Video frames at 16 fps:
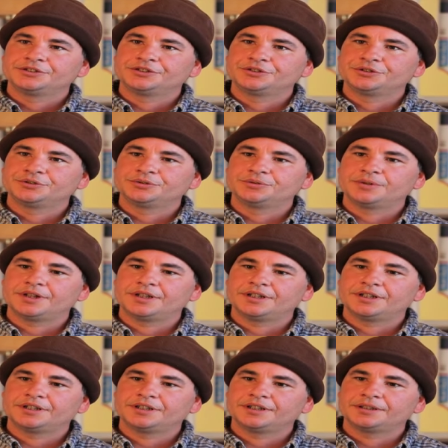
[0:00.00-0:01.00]
to
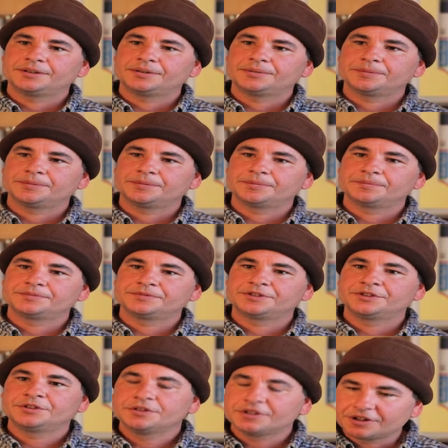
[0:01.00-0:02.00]
uh,
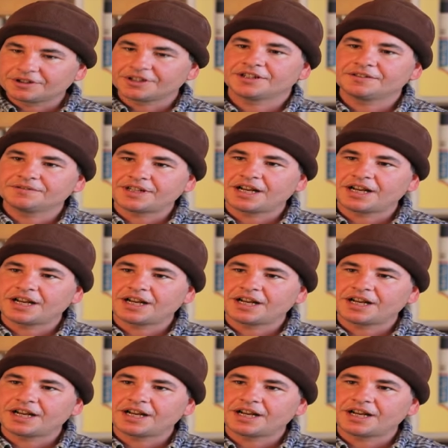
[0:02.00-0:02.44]
to learning of